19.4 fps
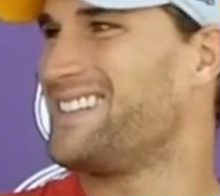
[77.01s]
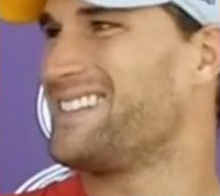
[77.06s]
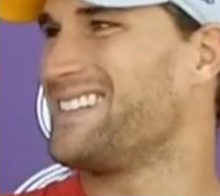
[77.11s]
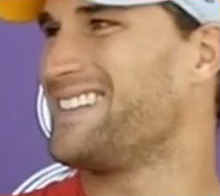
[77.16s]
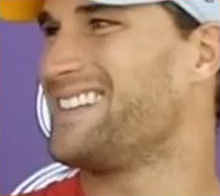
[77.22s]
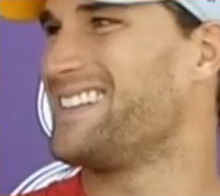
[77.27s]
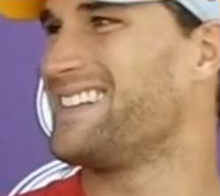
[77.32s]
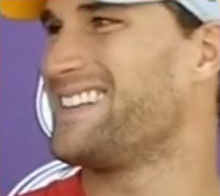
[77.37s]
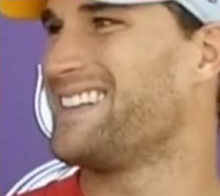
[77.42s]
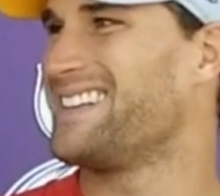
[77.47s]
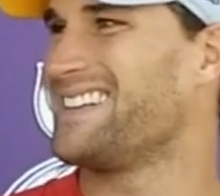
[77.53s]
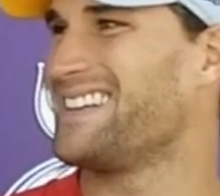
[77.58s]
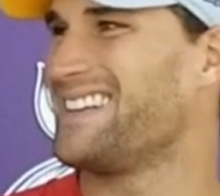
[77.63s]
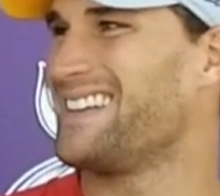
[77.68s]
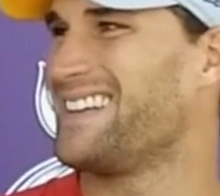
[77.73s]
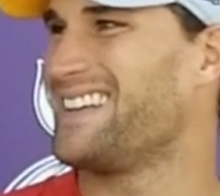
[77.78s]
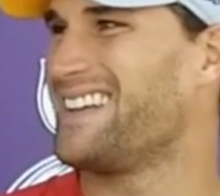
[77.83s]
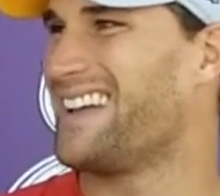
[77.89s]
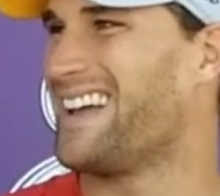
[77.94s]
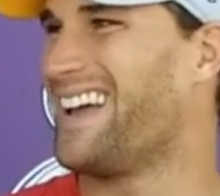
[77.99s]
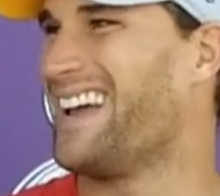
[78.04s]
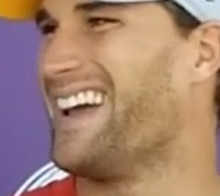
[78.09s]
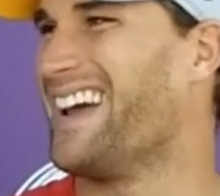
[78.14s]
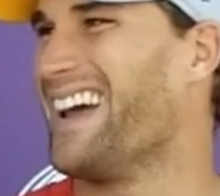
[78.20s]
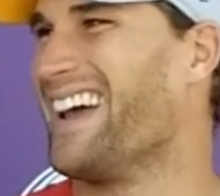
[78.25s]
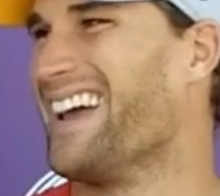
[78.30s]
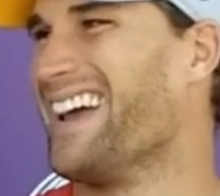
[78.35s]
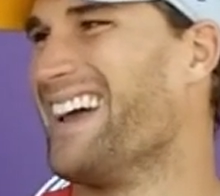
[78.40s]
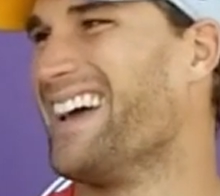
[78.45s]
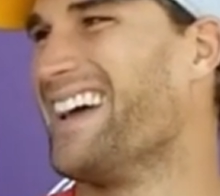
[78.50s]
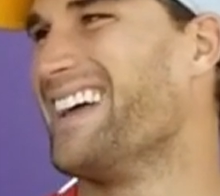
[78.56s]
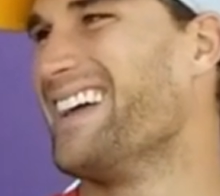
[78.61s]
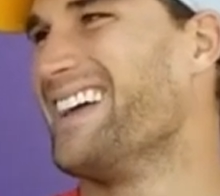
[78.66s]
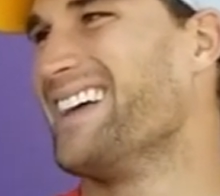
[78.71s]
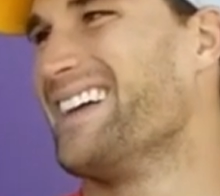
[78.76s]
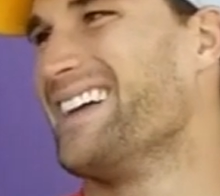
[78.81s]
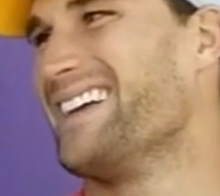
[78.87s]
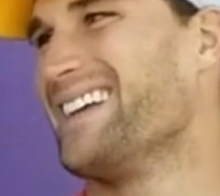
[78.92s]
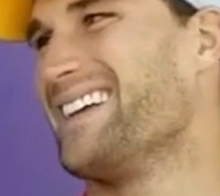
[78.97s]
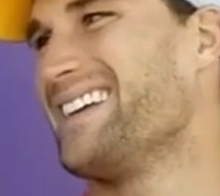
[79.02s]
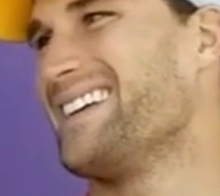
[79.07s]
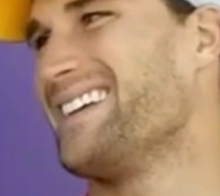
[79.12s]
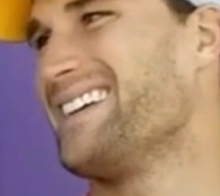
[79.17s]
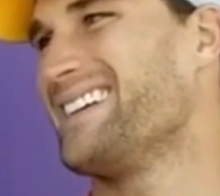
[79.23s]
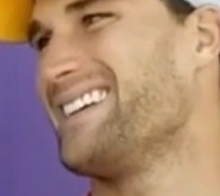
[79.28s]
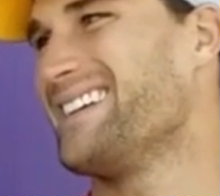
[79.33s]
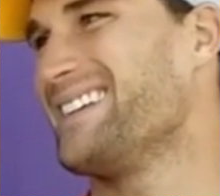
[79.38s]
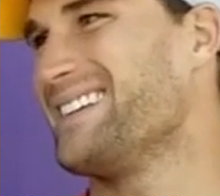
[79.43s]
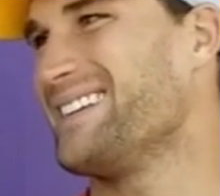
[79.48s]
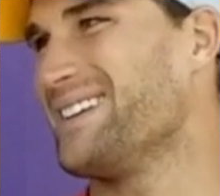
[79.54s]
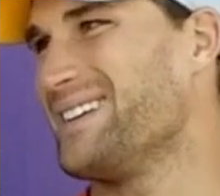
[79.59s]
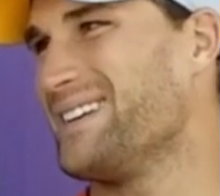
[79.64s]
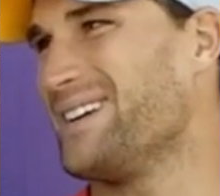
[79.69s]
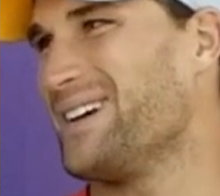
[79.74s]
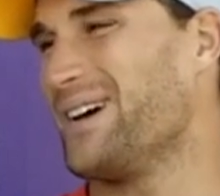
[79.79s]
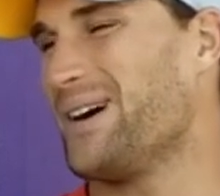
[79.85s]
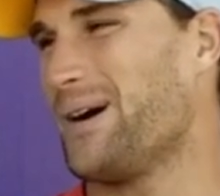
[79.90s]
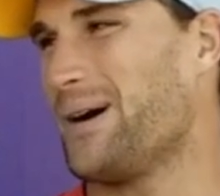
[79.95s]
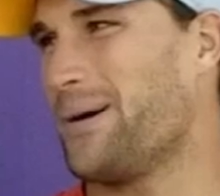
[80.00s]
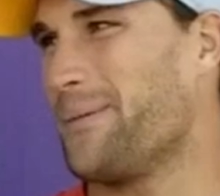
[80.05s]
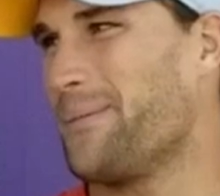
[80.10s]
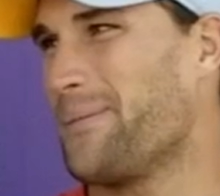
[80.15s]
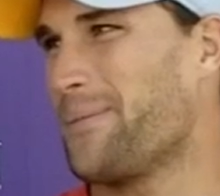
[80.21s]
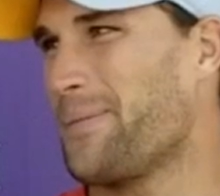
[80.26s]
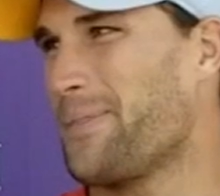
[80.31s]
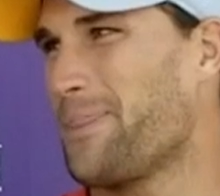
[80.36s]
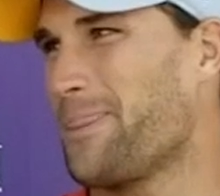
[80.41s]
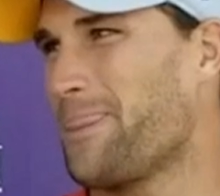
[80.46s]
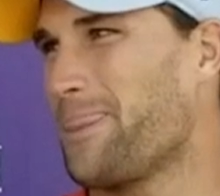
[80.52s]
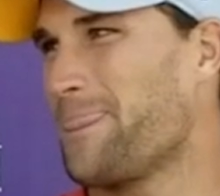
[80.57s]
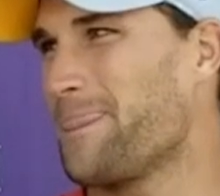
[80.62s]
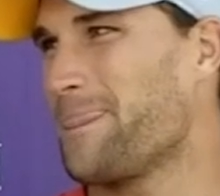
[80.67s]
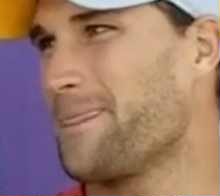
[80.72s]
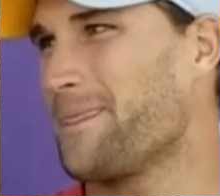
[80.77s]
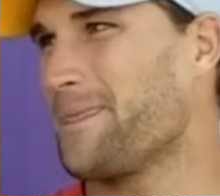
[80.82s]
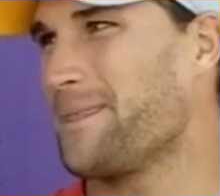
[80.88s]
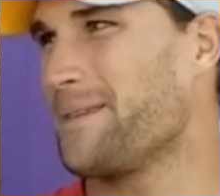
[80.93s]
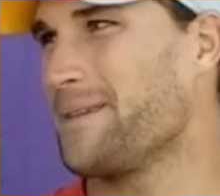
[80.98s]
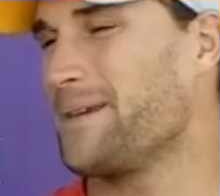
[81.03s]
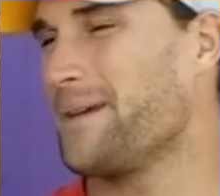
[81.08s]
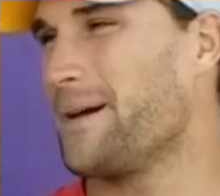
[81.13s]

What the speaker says: I mean, nobody wants to rest on your laurels, and nobody would say you would after the big contract and all that.